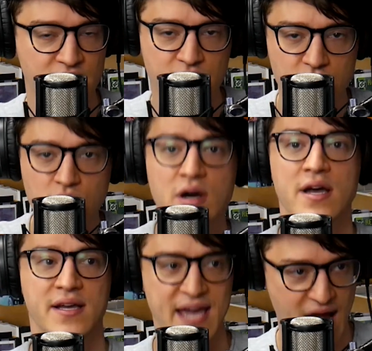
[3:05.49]
the new
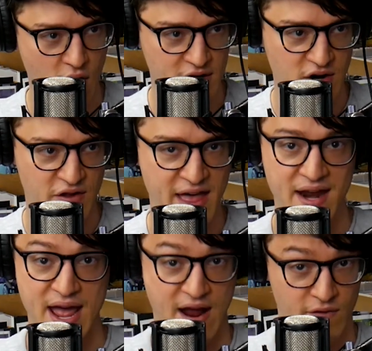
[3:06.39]
character
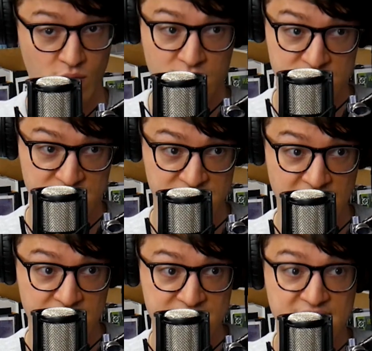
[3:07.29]
that everyone is
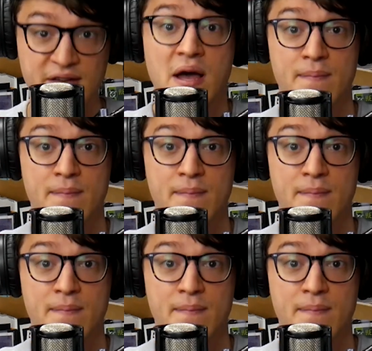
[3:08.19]
excited to see,